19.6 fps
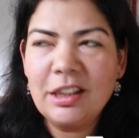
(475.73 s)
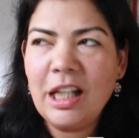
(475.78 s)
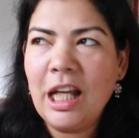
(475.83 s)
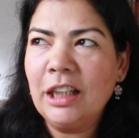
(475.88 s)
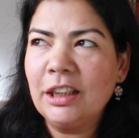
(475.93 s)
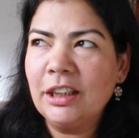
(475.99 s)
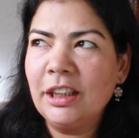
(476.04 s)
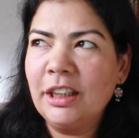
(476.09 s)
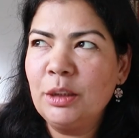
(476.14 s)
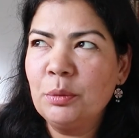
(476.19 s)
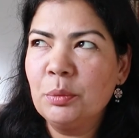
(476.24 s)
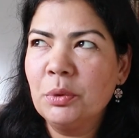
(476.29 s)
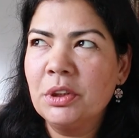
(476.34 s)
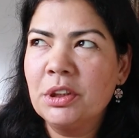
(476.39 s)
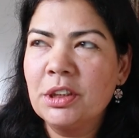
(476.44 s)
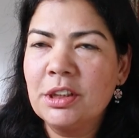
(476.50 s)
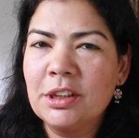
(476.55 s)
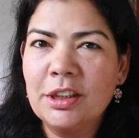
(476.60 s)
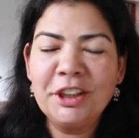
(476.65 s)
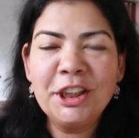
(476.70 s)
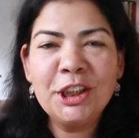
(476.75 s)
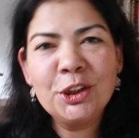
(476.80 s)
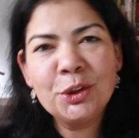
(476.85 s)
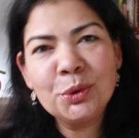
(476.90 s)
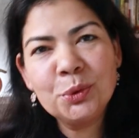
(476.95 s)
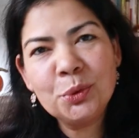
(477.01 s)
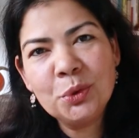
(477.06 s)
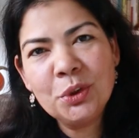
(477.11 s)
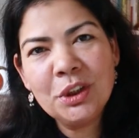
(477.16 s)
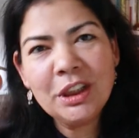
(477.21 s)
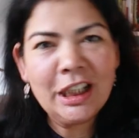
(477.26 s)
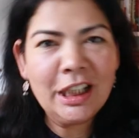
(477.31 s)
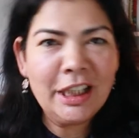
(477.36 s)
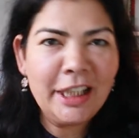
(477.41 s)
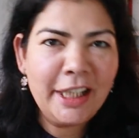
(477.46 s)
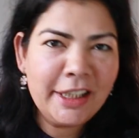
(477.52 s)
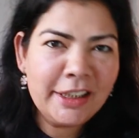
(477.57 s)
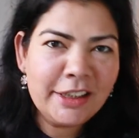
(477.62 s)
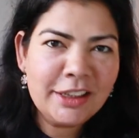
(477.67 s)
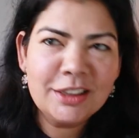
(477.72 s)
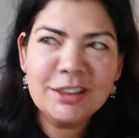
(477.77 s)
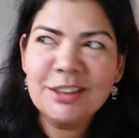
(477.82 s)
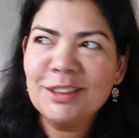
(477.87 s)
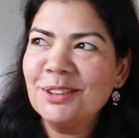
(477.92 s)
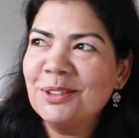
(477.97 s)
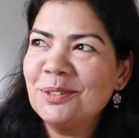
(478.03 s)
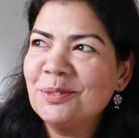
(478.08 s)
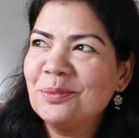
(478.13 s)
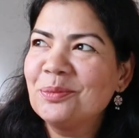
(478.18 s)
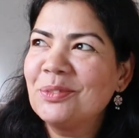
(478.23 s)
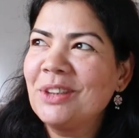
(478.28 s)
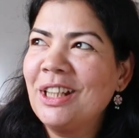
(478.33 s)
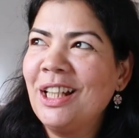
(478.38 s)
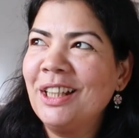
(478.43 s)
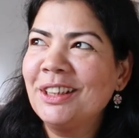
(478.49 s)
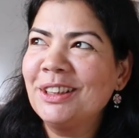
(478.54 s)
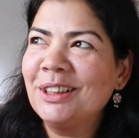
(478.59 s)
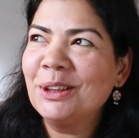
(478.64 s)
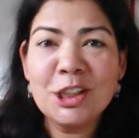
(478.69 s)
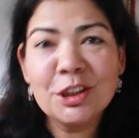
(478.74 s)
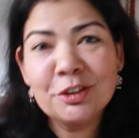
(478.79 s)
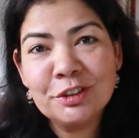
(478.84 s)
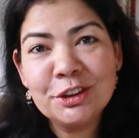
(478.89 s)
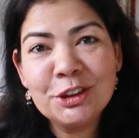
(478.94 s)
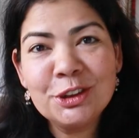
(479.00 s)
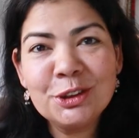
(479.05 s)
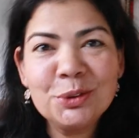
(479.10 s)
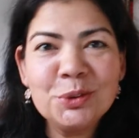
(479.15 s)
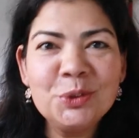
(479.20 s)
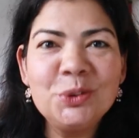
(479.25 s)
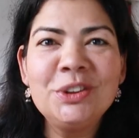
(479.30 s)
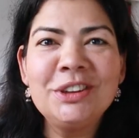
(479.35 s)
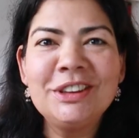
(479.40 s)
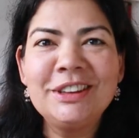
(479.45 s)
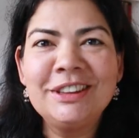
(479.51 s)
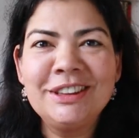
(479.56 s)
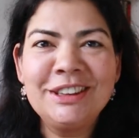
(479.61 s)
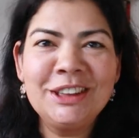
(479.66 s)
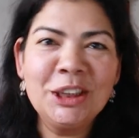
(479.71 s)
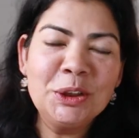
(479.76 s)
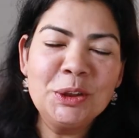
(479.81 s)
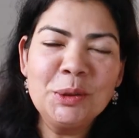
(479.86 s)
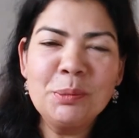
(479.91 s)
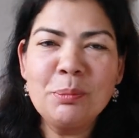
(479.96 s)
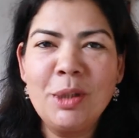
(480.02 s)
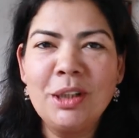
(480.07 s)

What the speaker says: and he was very cool Canadian, like surfer dude turned